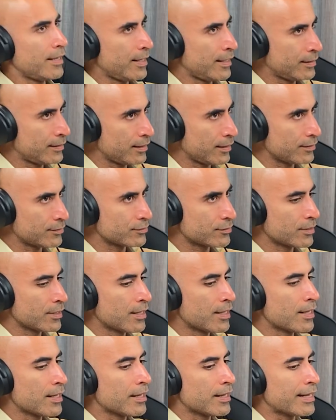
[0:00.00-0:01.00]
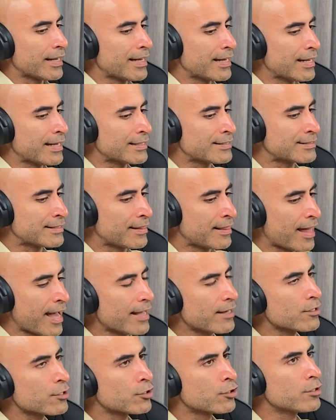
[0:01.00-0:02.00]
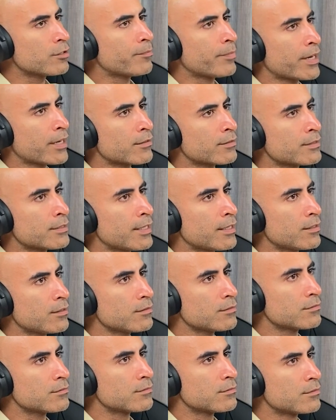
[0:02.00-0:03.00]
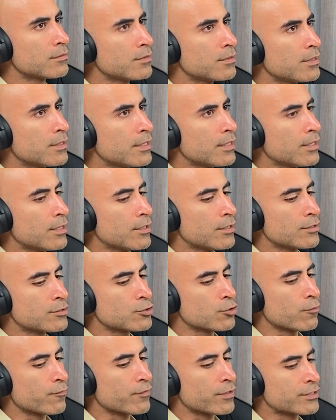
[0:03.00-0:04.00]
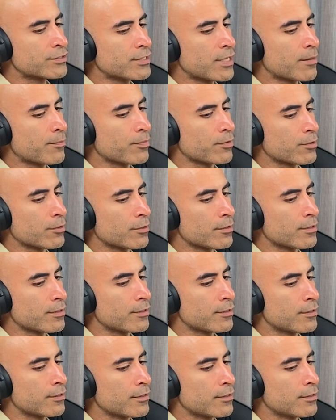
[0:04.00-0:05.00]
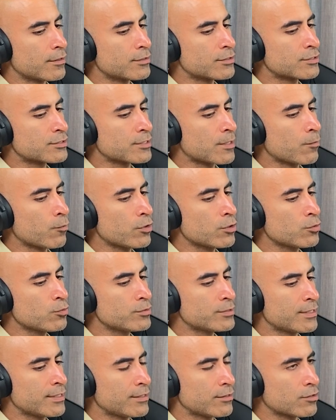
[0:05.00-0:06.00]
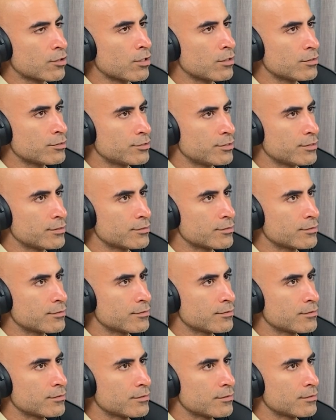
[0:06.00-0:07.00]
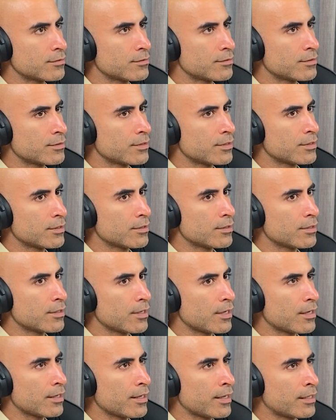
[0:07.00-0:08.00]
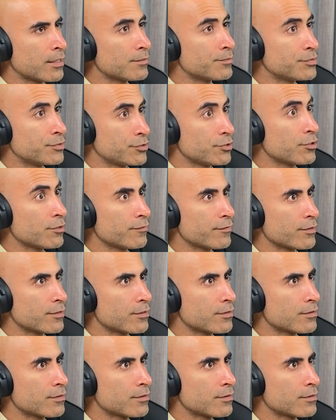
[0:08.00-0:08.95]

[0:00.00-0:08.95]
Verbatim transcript: It does. Is that a good parallel? So, for example, someone who's an ethologist, an observer,